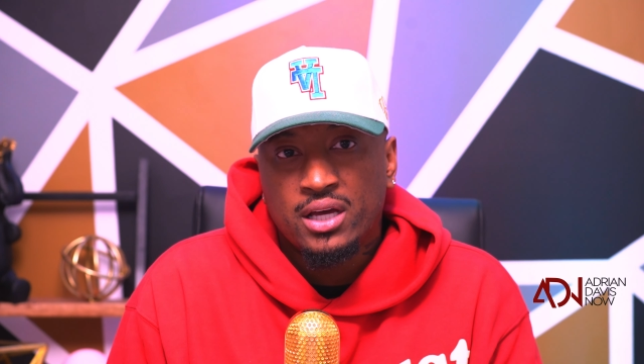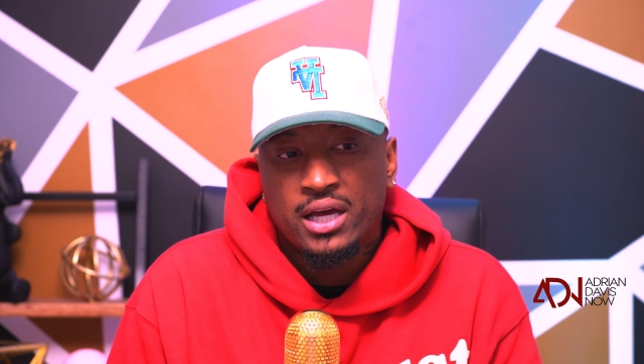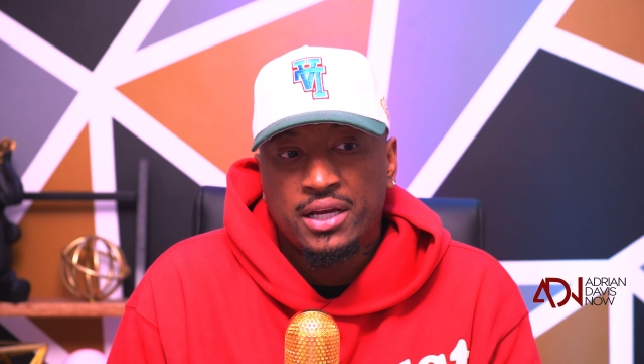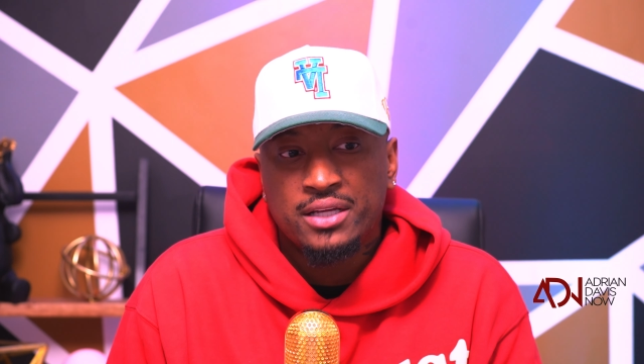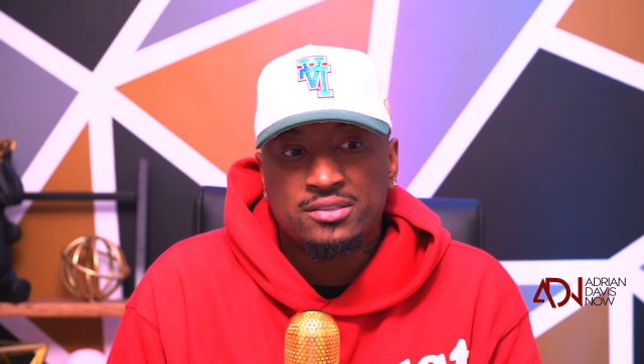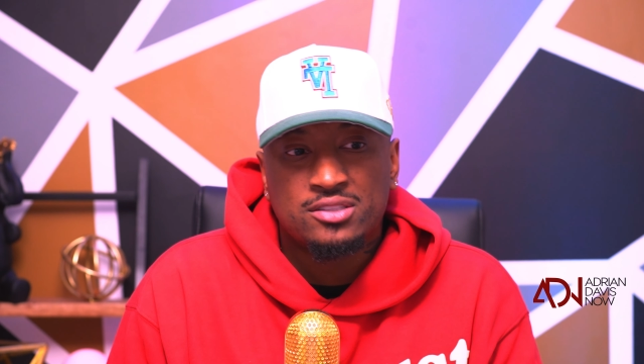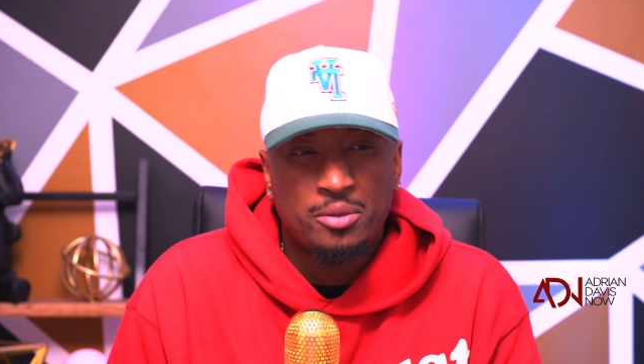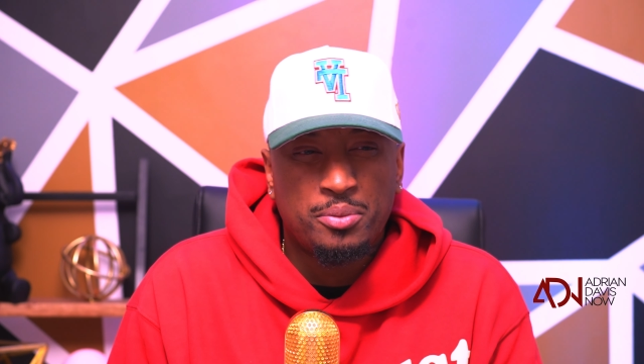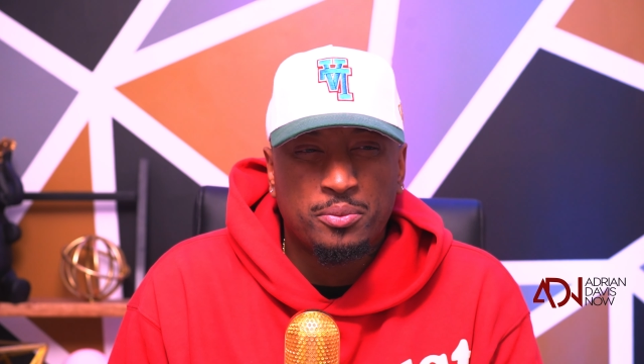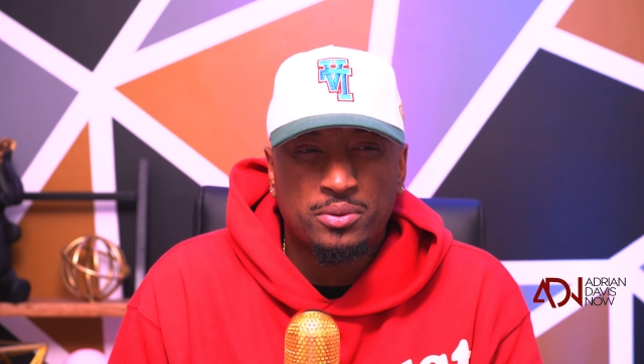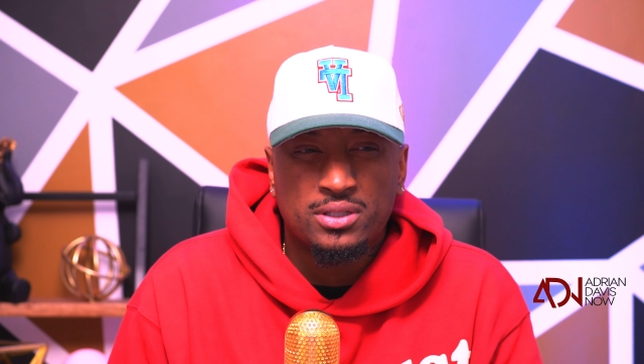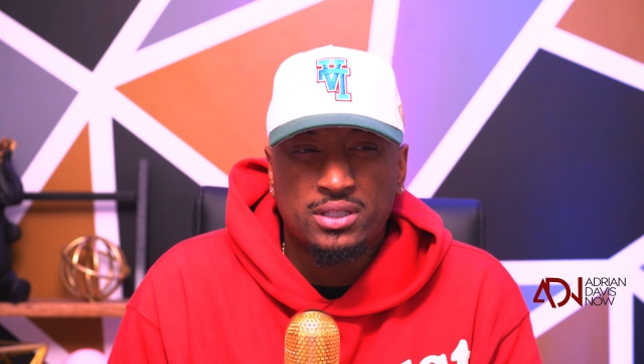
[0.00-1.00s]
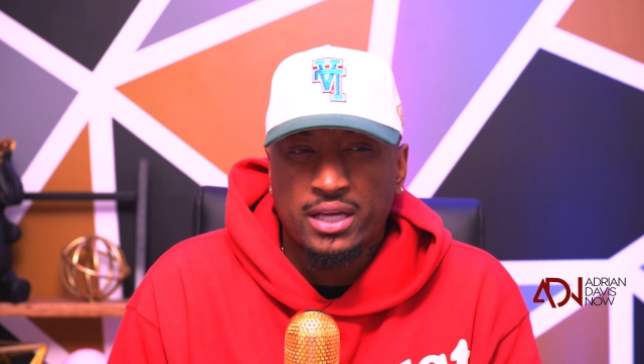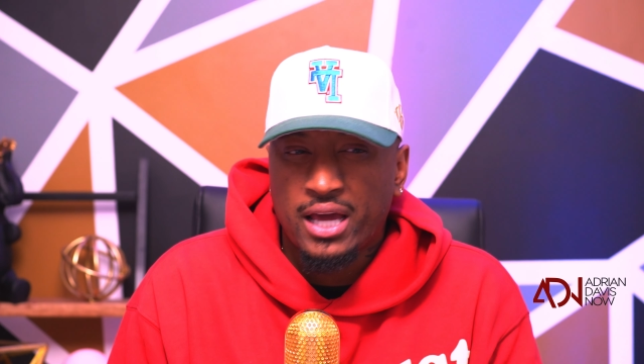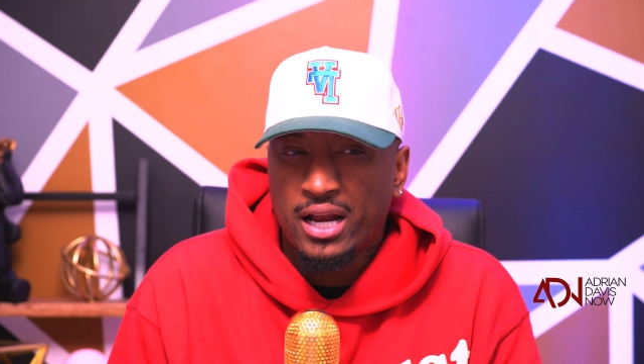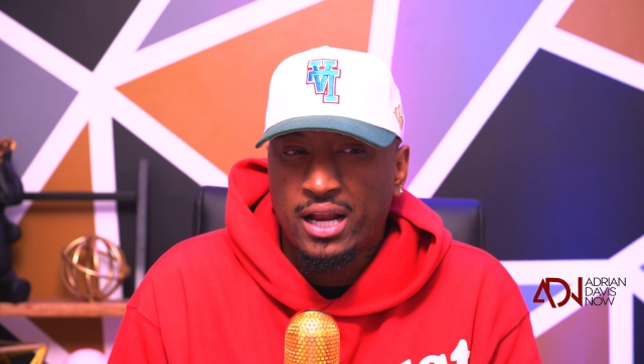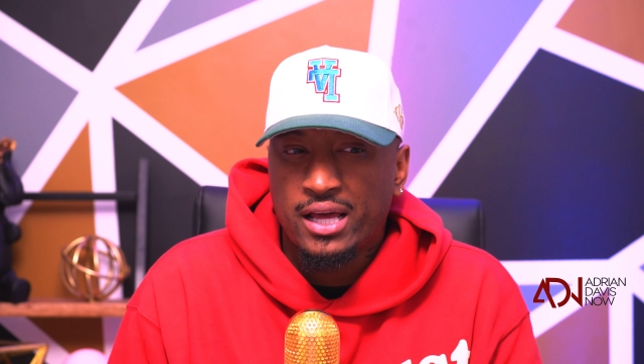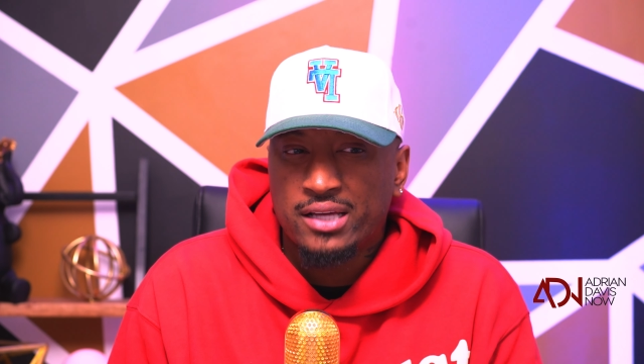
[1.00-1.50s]
and then some people look
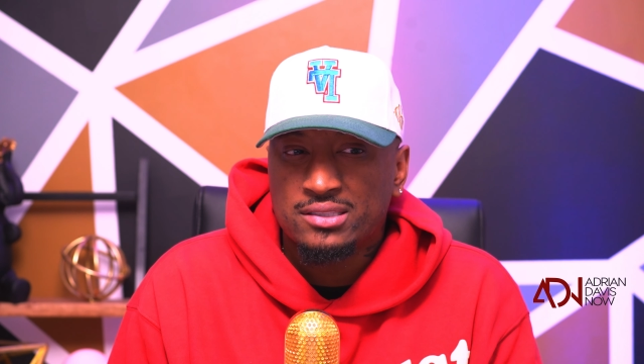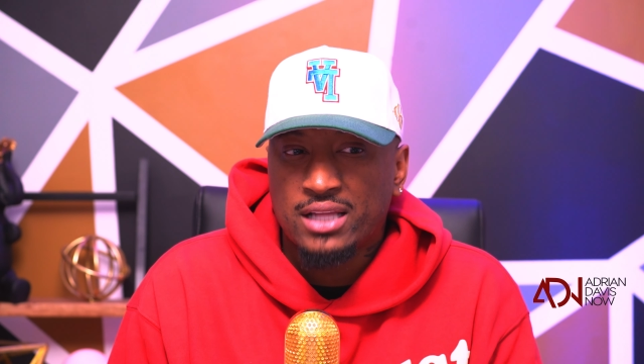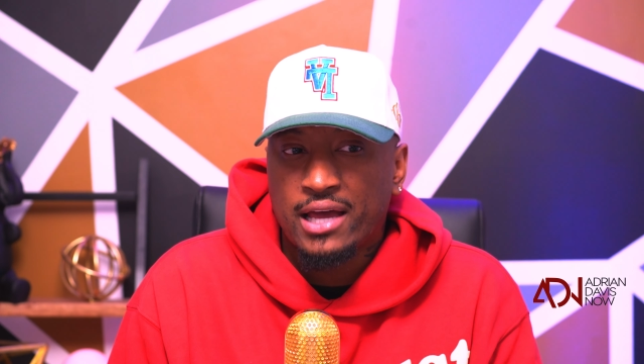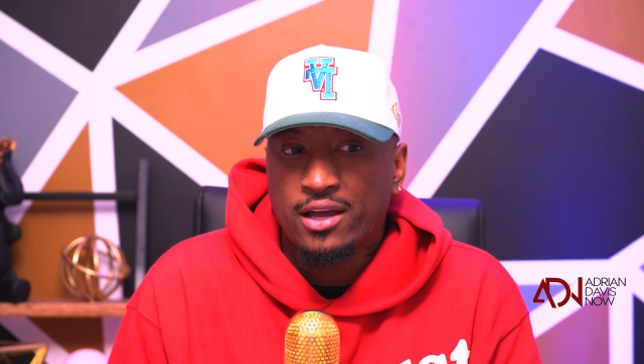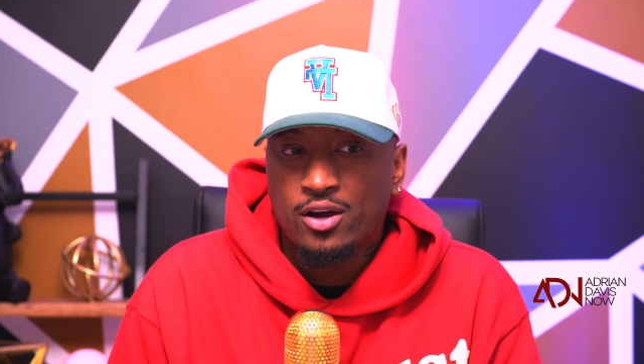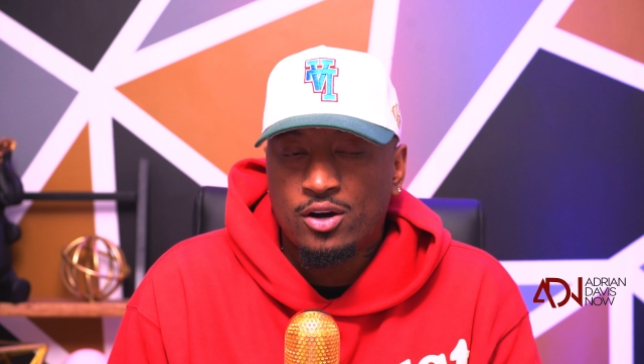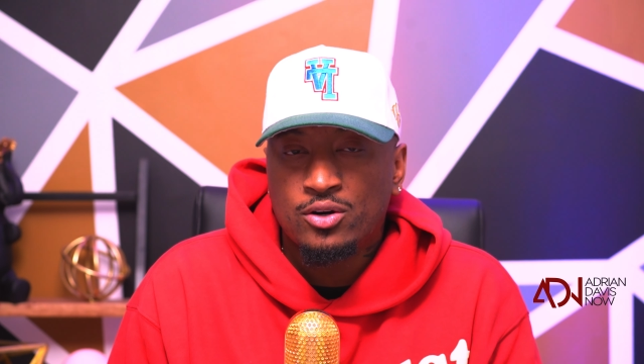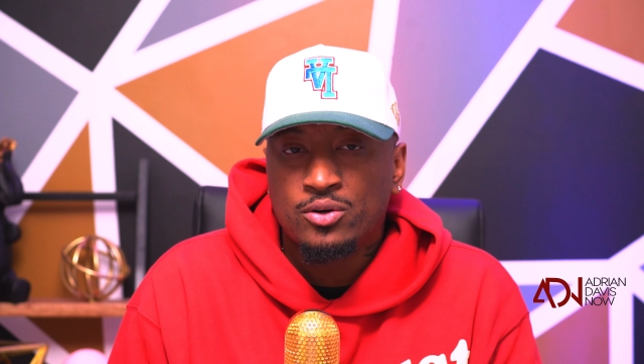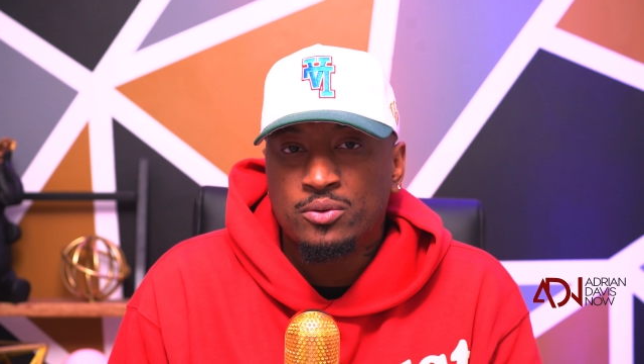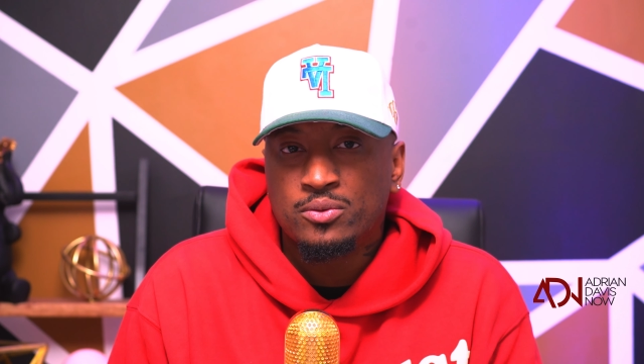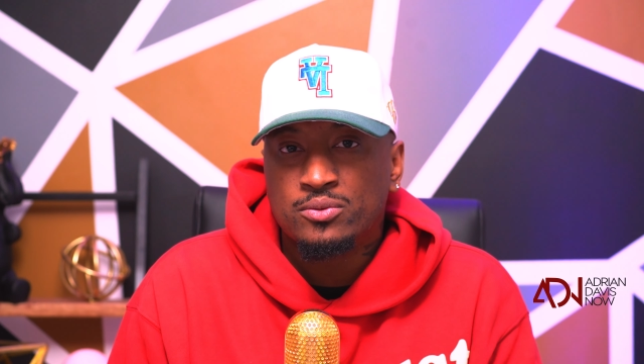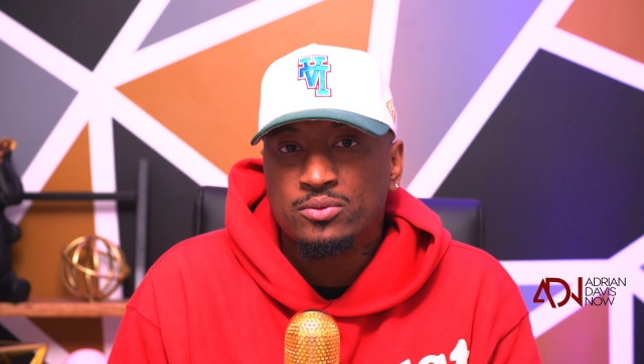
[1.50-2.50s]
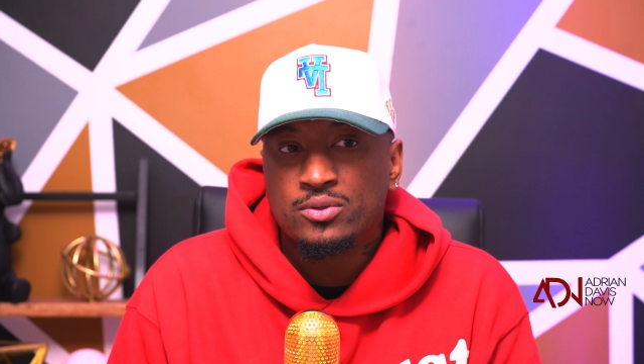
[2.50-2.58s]
at it as like, oh,